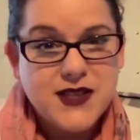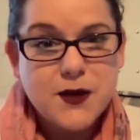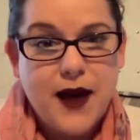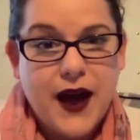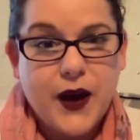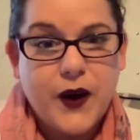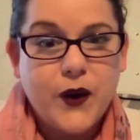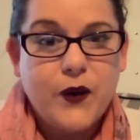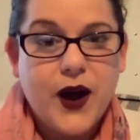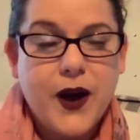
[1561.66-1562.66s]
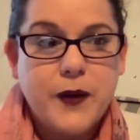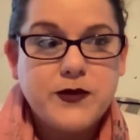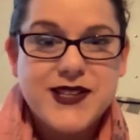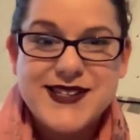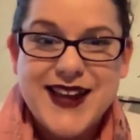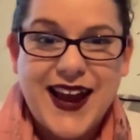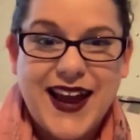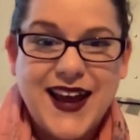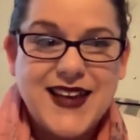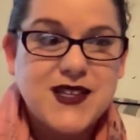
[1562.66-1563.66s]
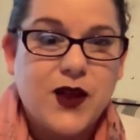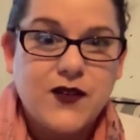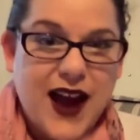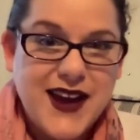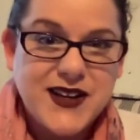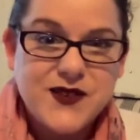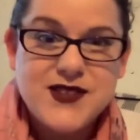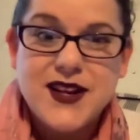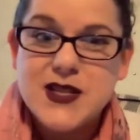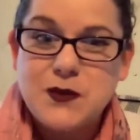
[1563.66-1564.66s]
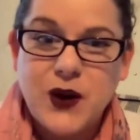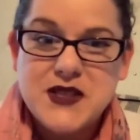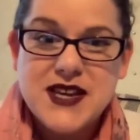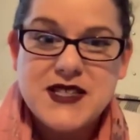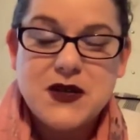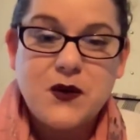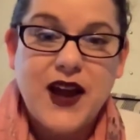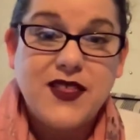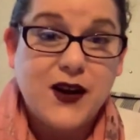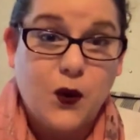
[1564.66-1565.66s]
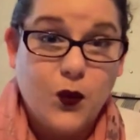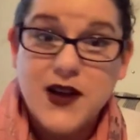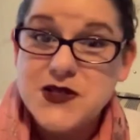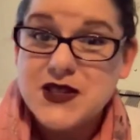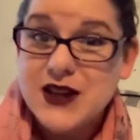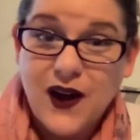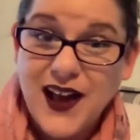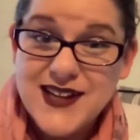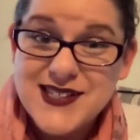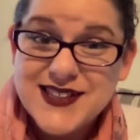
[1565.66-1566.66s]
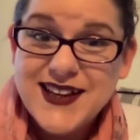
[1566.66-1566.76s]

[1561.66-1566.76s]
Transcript: tobacco today has a lot of additives and it's processed in a way that it was not.